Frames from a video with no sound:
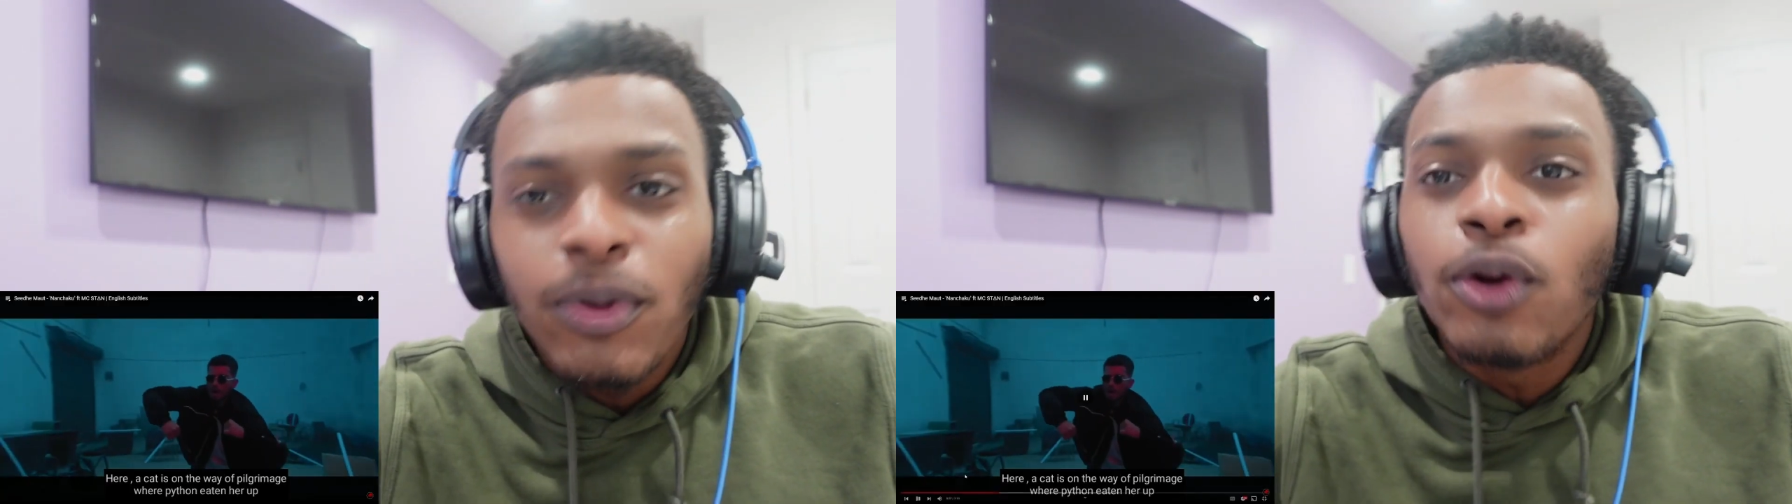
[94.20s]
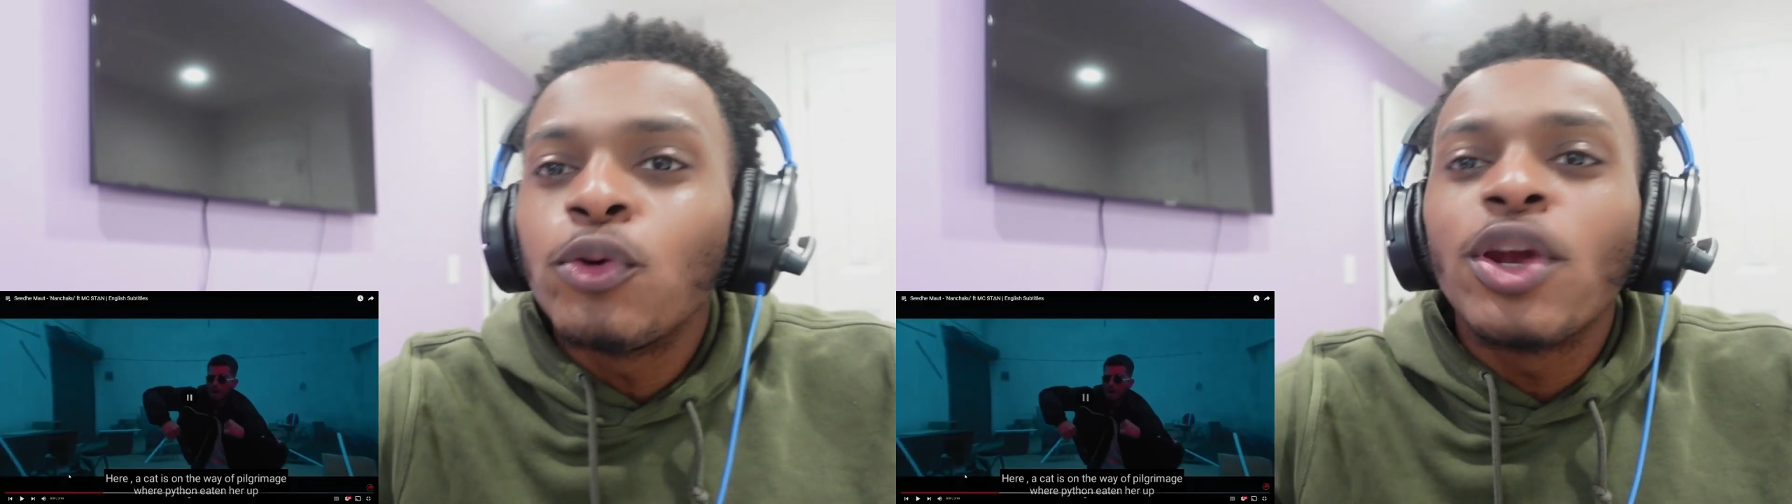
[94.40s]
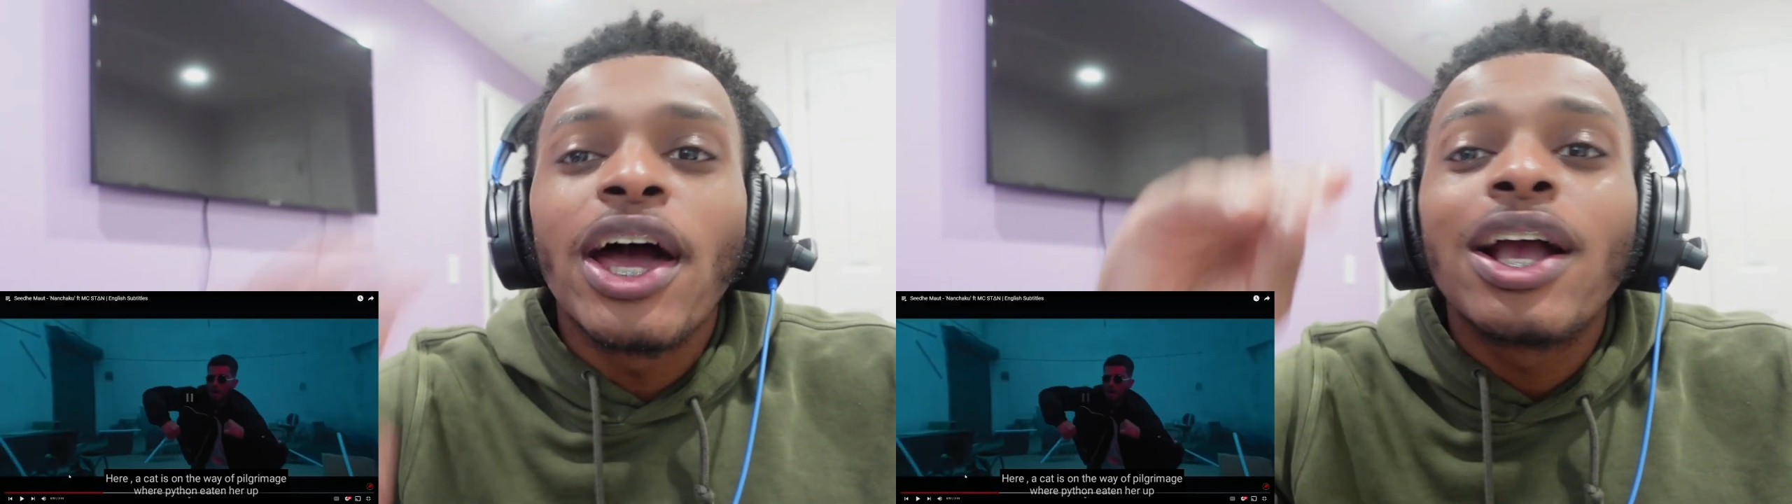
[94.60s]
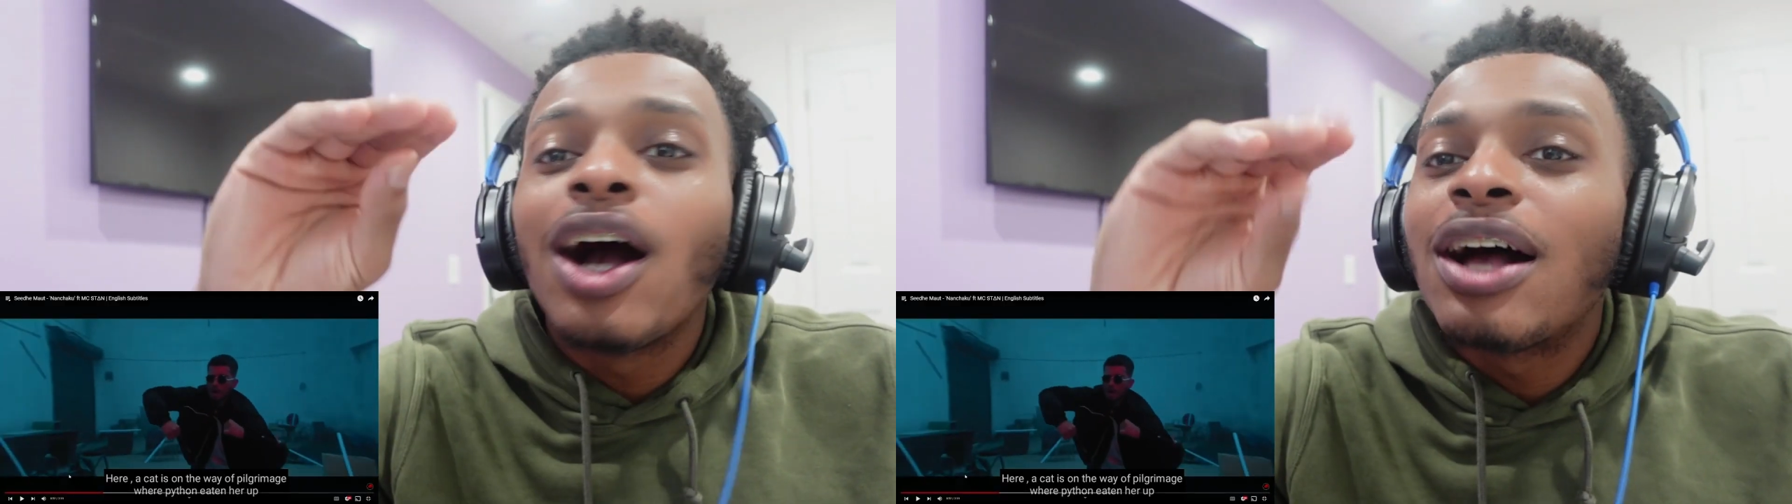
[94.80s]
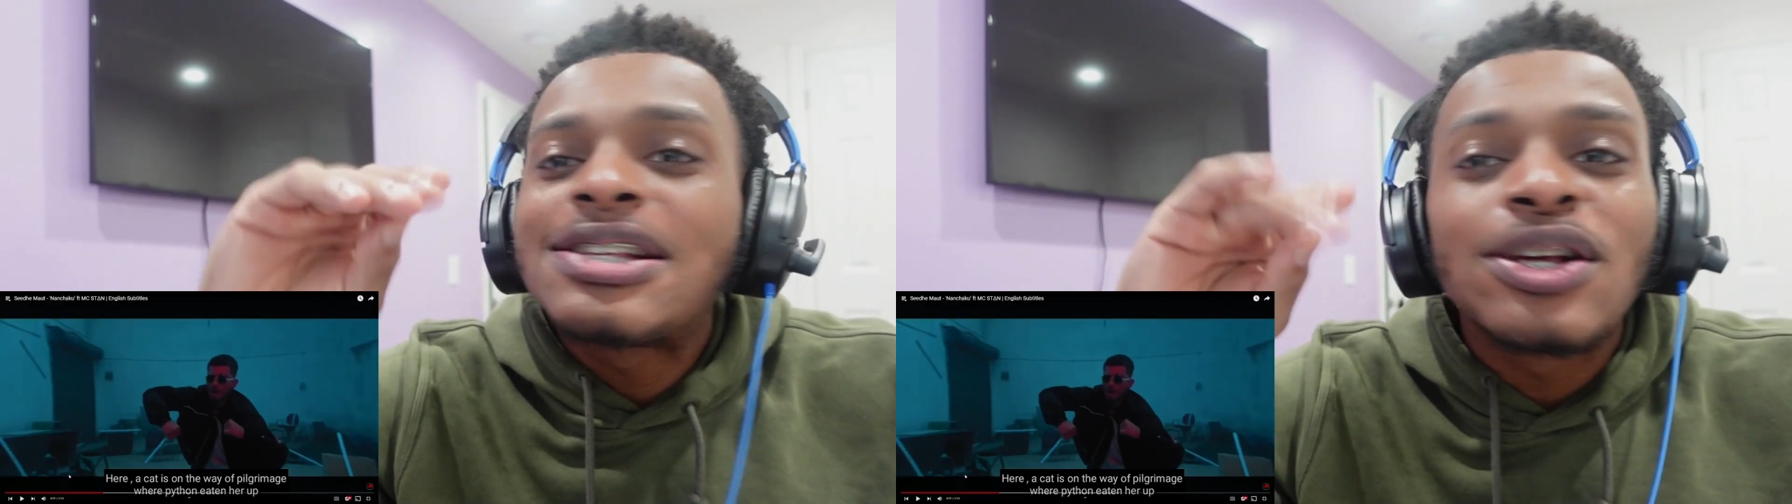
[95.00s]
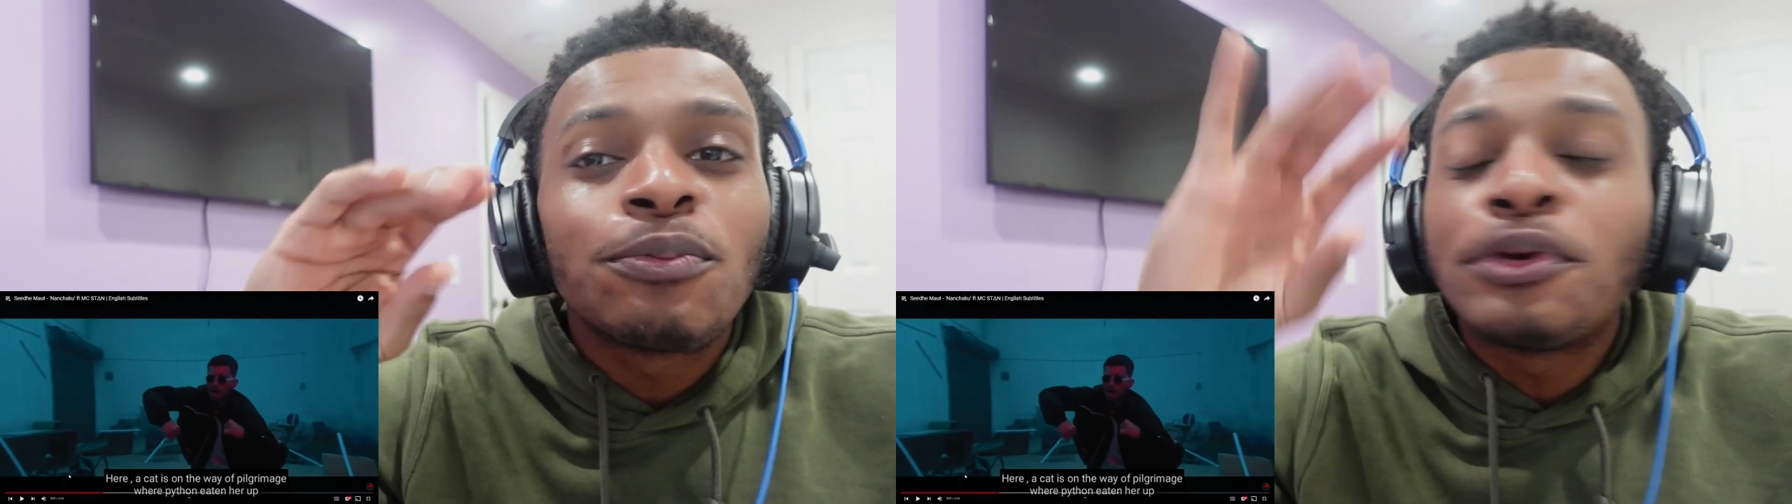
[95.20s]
don't do that gossip,